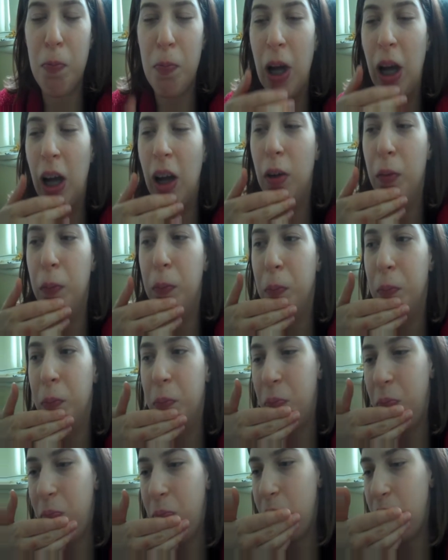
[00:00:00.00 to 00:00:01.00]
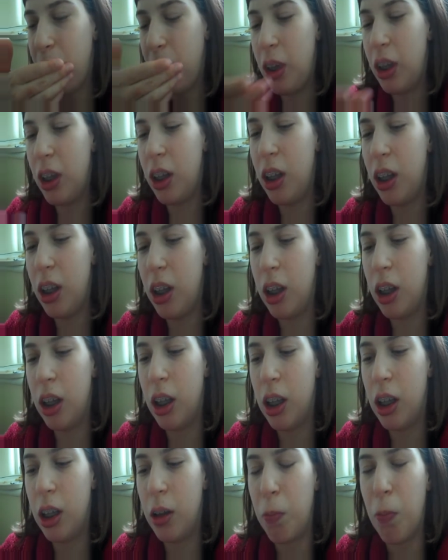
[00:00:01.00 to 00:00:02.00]
but, um,
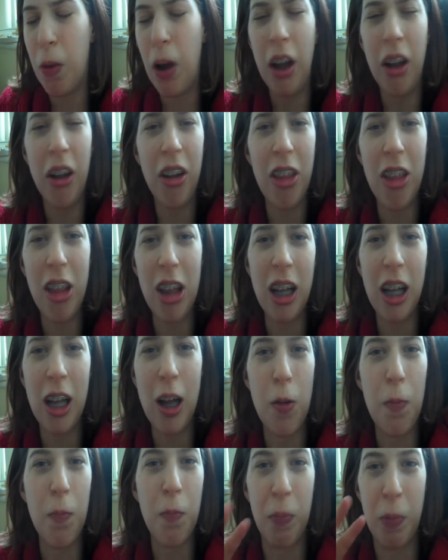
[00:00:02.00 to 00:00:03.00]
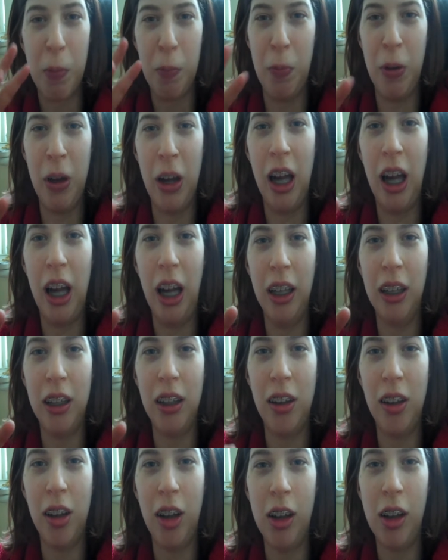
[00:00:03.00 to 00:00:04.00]
well, I think I'm
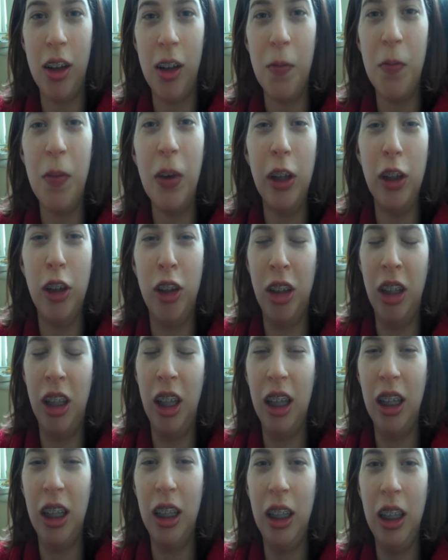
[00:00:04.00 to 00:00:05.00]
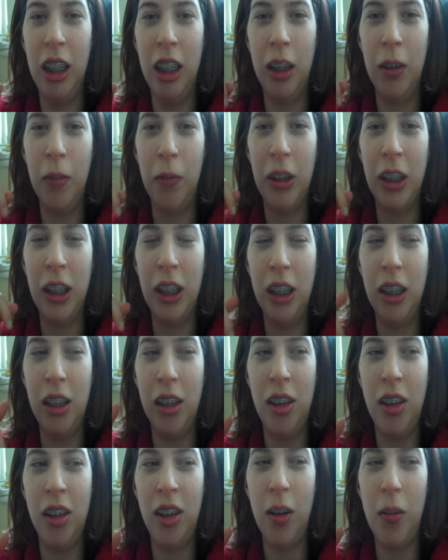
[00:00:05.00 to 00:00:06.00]
prepared emotionally
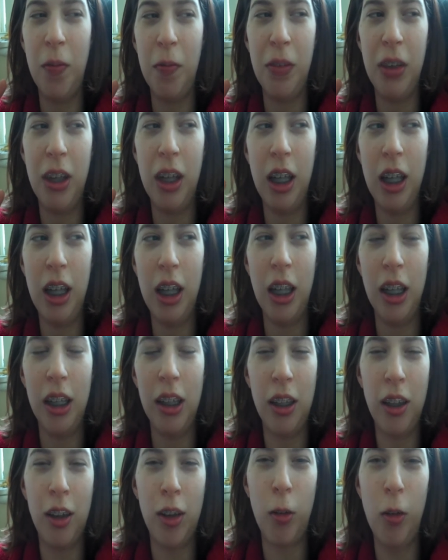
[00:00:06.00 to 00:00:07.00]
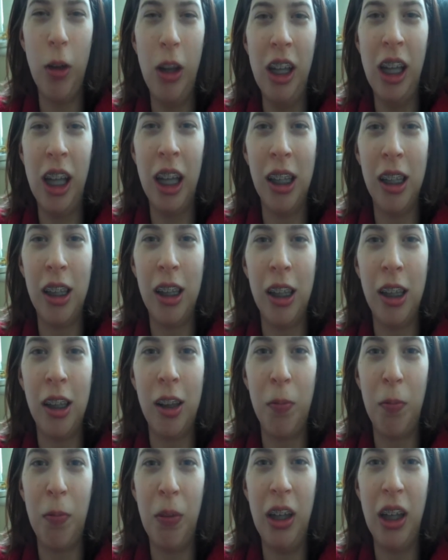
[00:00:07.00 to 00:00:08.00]
because, um, this week
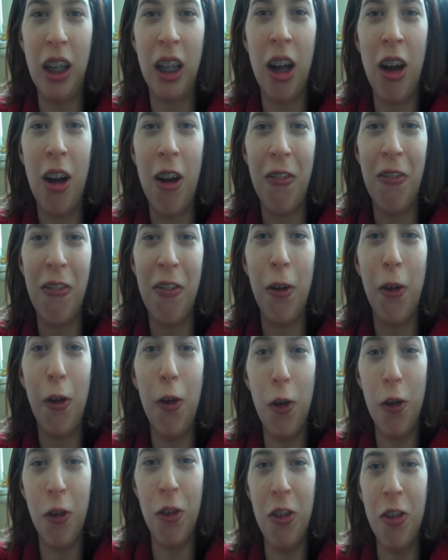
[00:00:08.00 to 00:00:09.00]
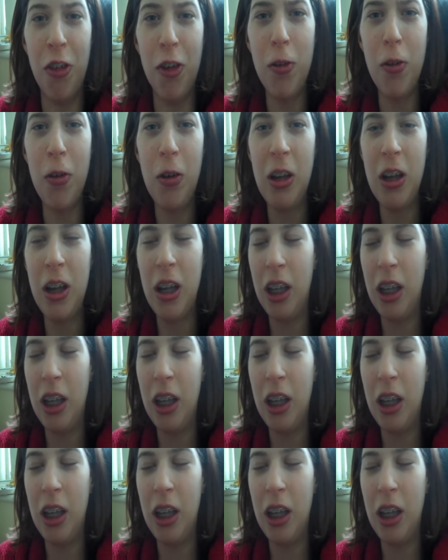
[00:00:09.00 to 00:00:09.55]
has been kind of awful